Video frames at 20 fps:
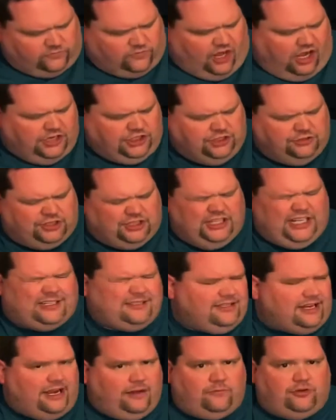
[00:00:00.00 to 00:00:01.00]
You can get
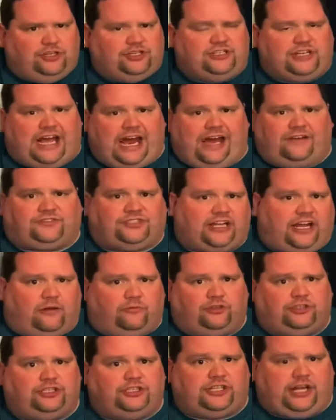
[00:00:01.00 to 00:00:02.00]
sandwiches. They have
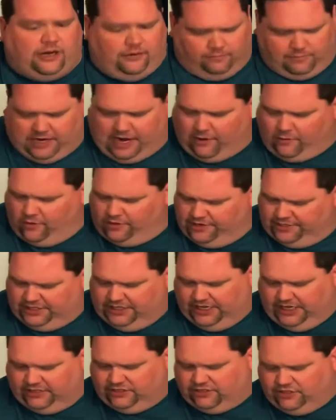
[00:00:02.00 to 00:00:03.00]
sandwiches there, but I wanted to
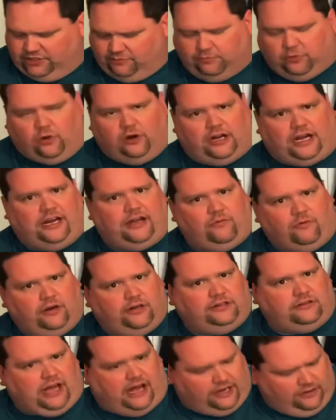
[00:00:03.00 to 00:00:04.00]
get to the pork. I didn't
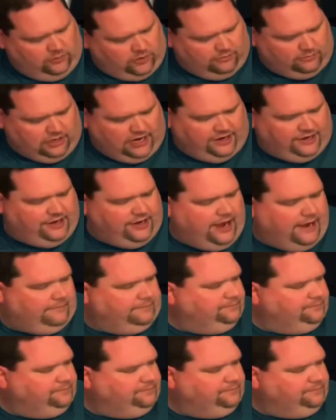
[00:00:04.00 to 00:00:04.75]
want bread today.